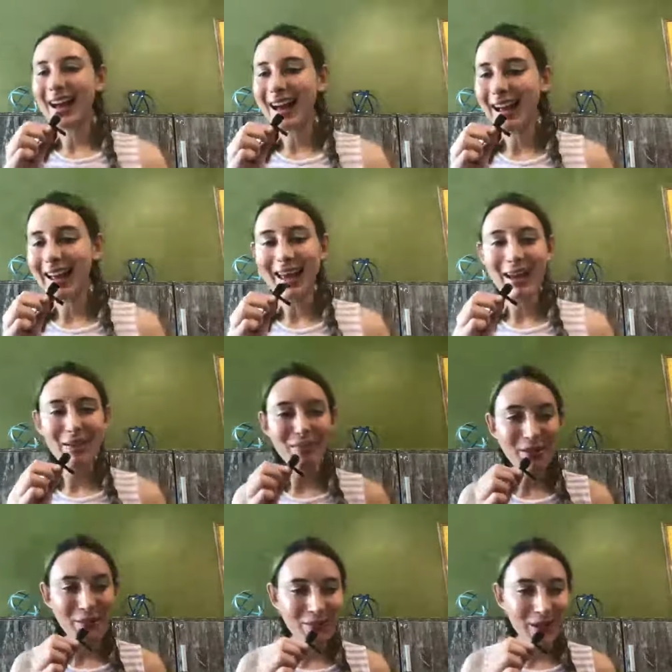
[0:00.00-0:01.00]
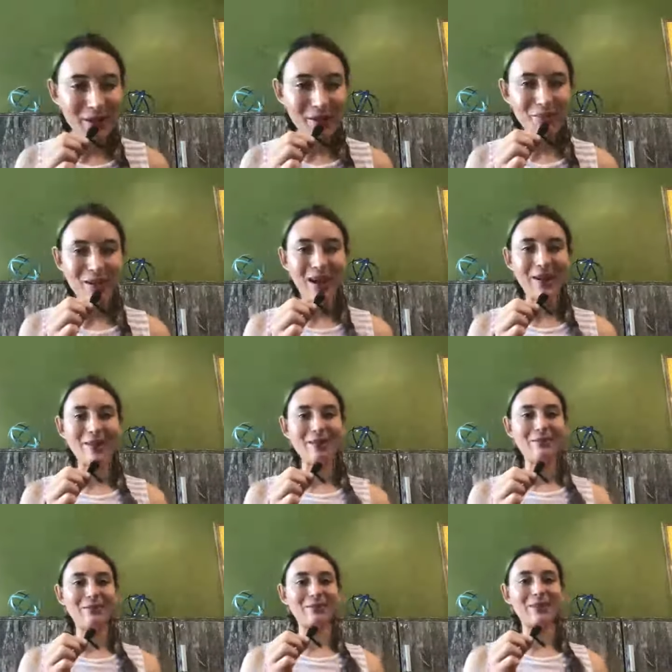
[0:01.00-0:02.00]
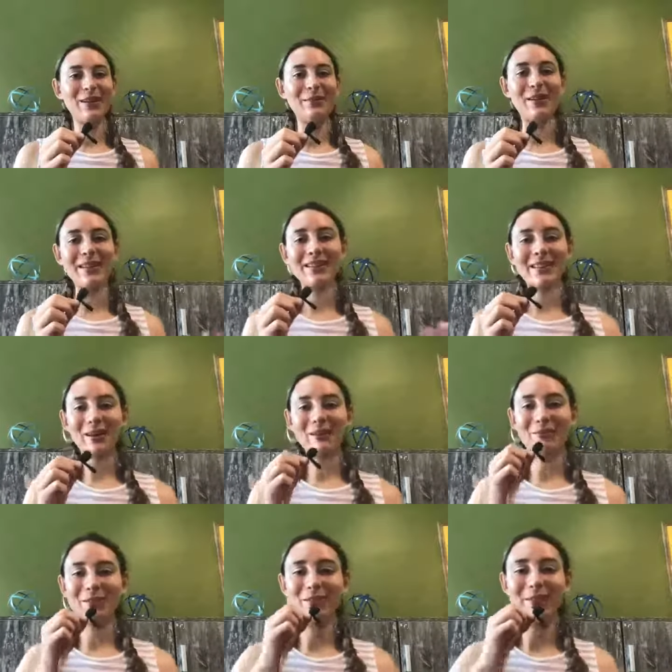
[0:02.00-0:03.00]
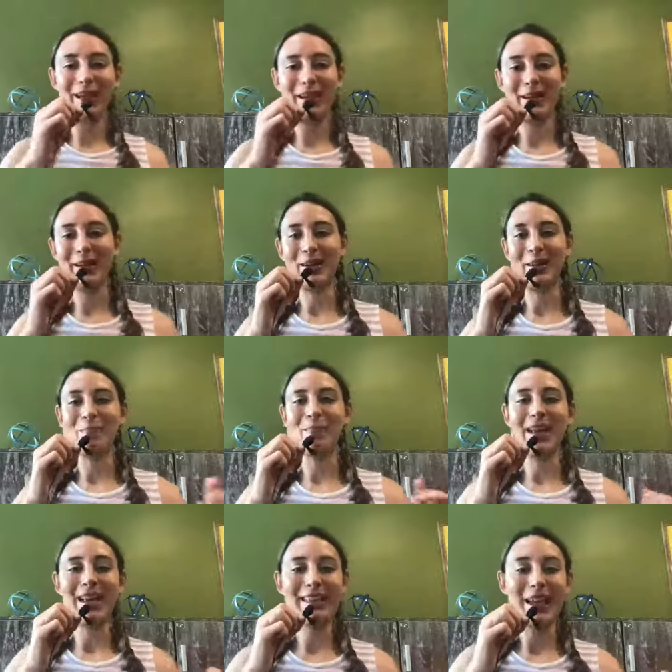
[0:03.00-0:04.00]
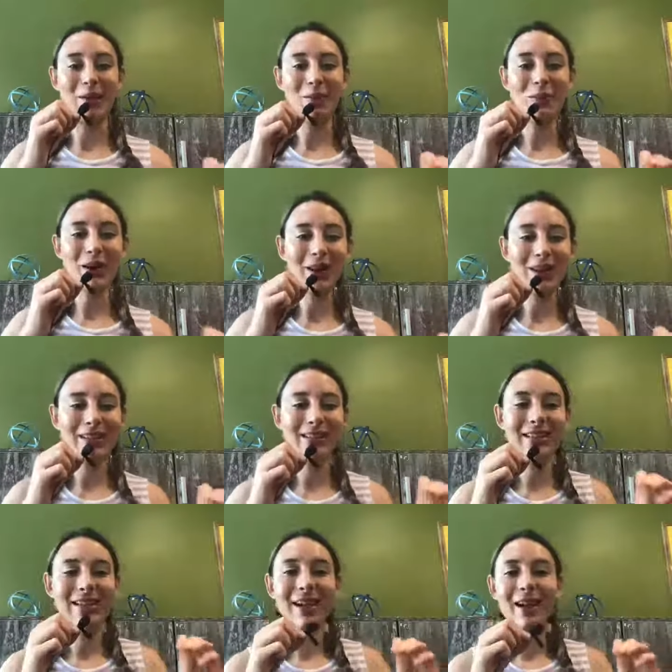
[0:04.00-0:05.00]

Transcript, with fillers: I am very proud of myself for finding a mic that worked.